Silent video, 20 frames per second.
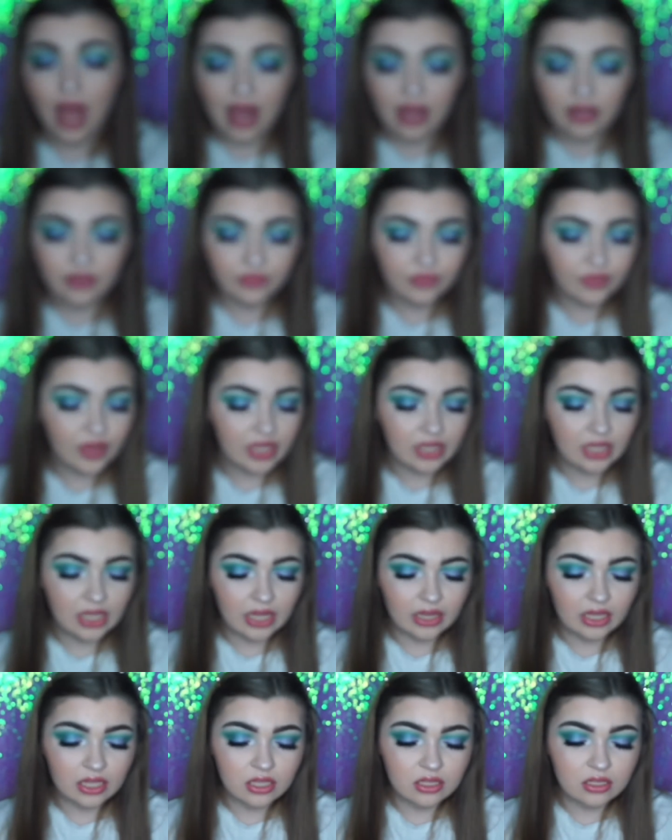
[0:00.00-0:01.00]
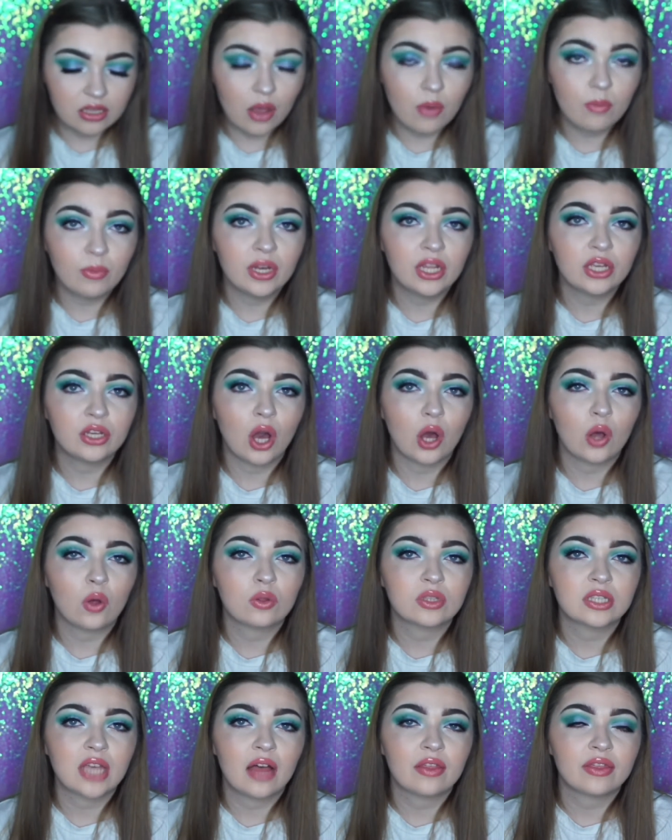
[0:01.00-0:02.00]
I feel like there's so many
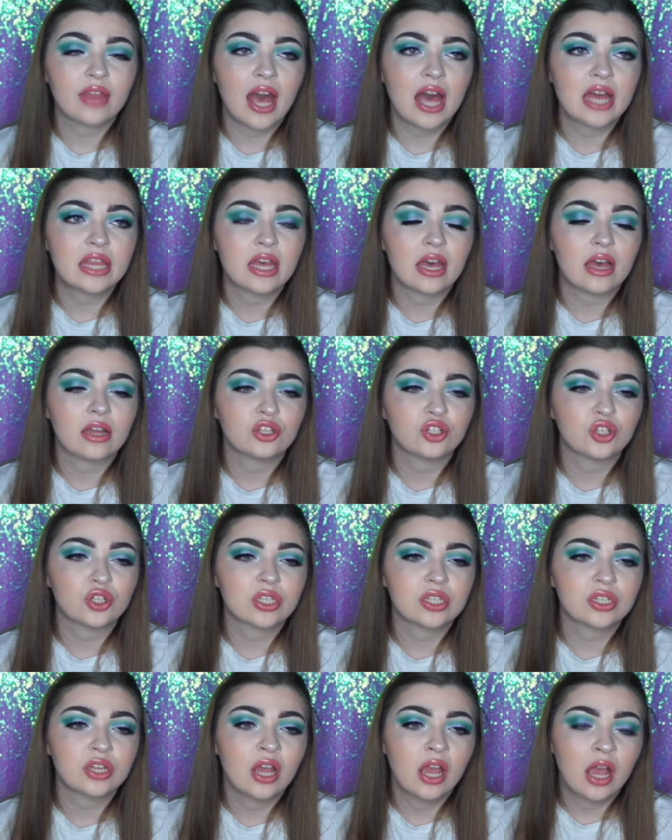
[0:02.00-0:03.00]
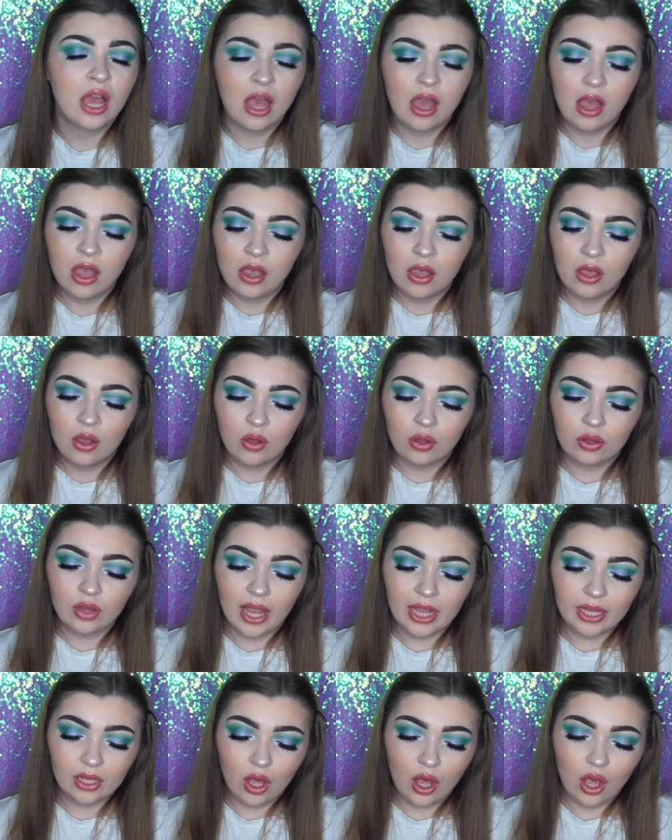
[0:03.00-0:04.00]
golds out there that are just
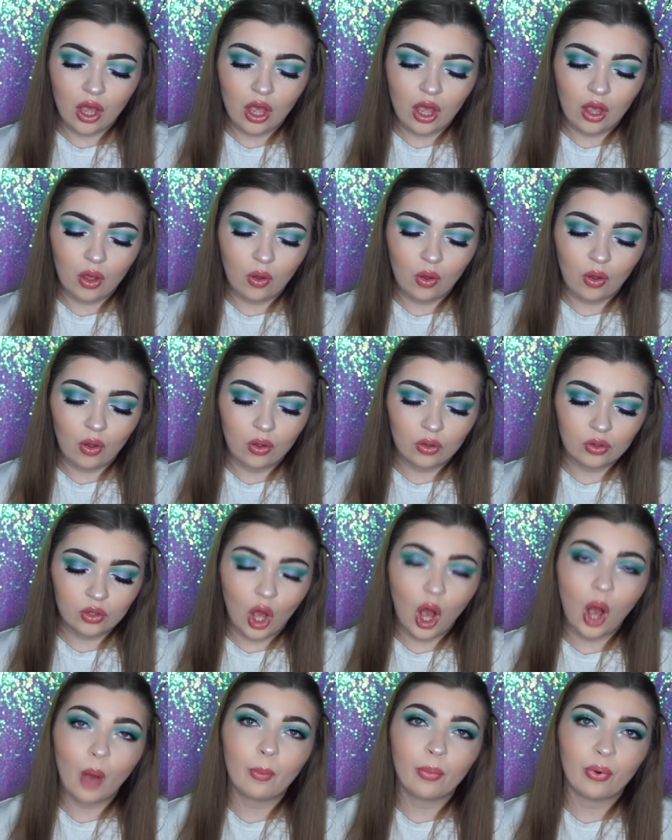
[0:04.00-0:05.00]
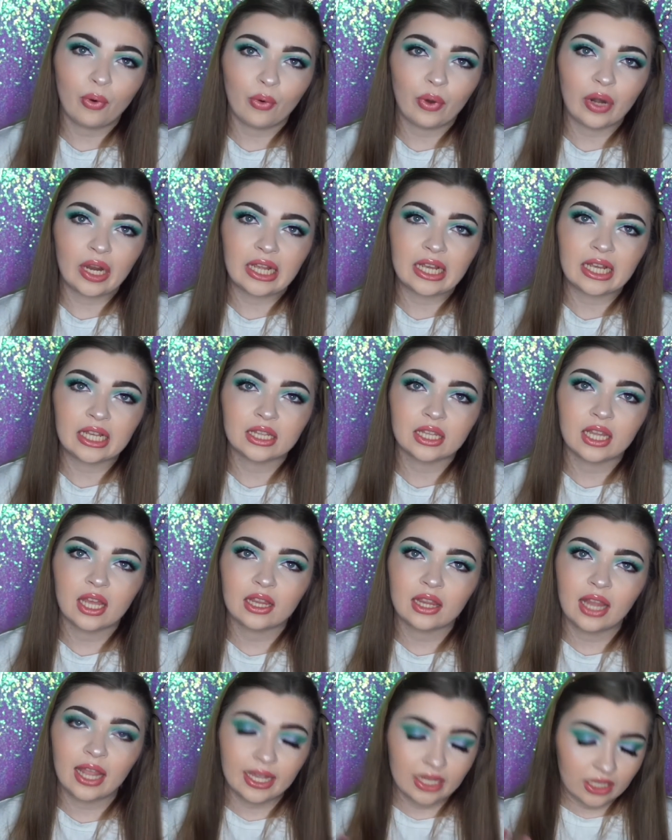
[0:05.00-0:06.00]
like coppery and they're
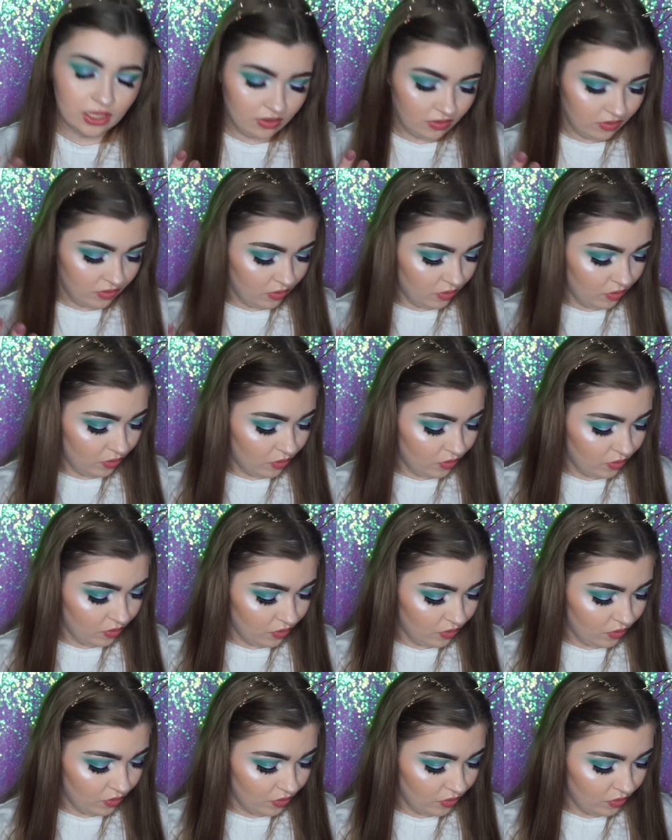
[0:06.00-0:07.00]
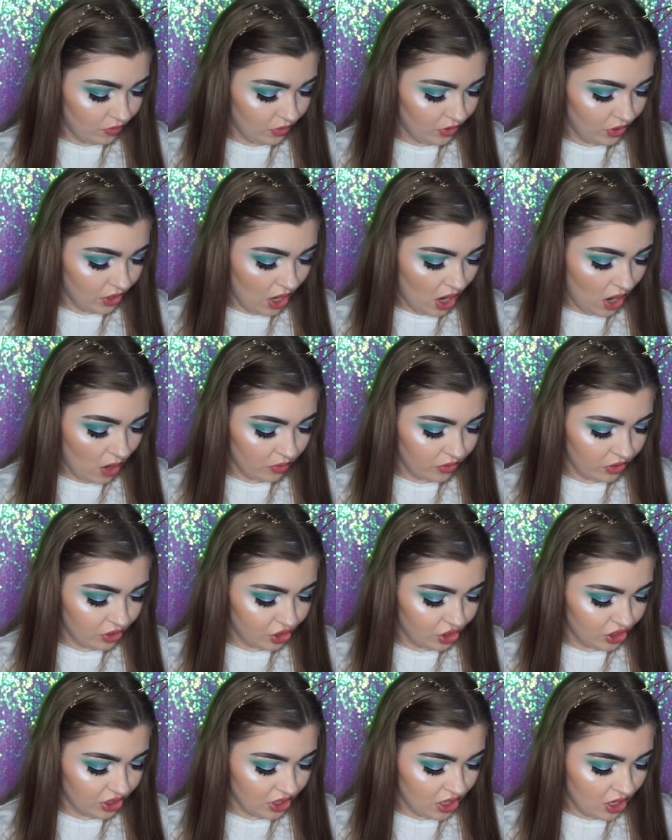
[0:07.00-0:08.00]
like, you know, they're
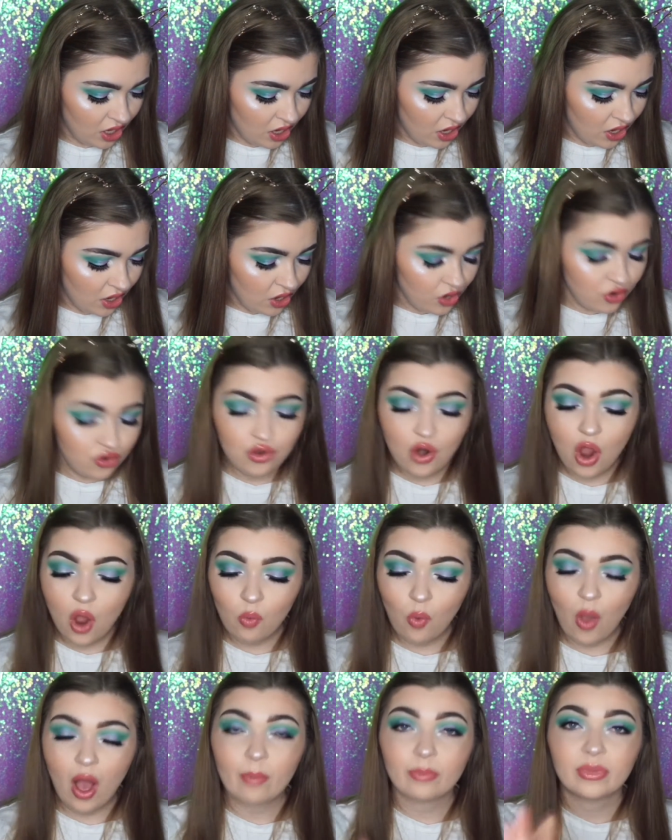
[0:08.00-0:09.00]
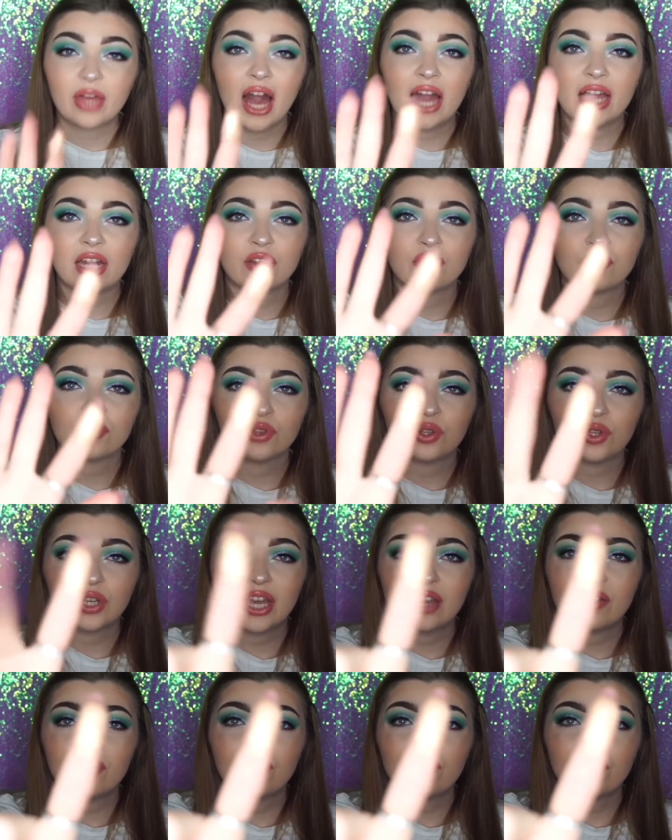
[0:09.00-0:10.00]
just not what I'm kind of
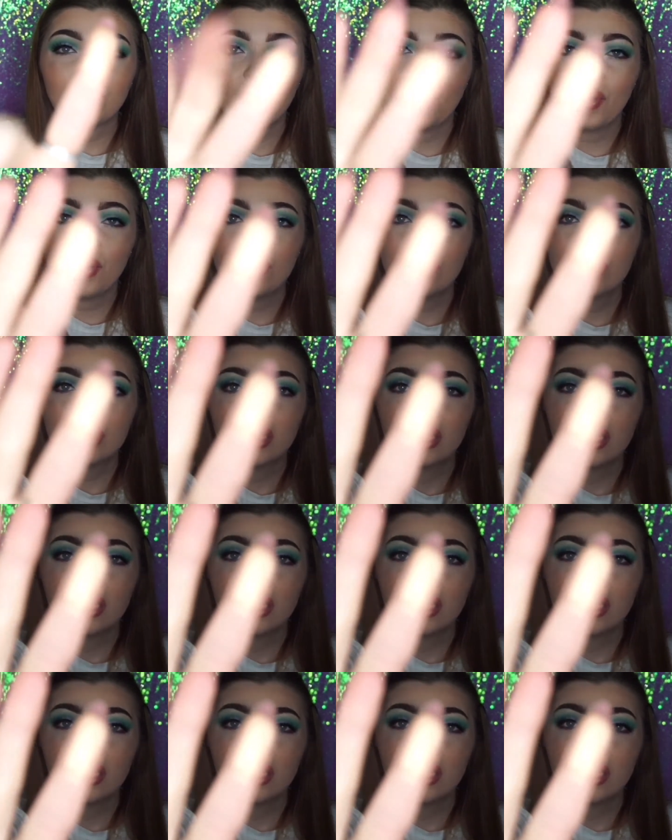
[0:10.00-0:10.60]
looking for.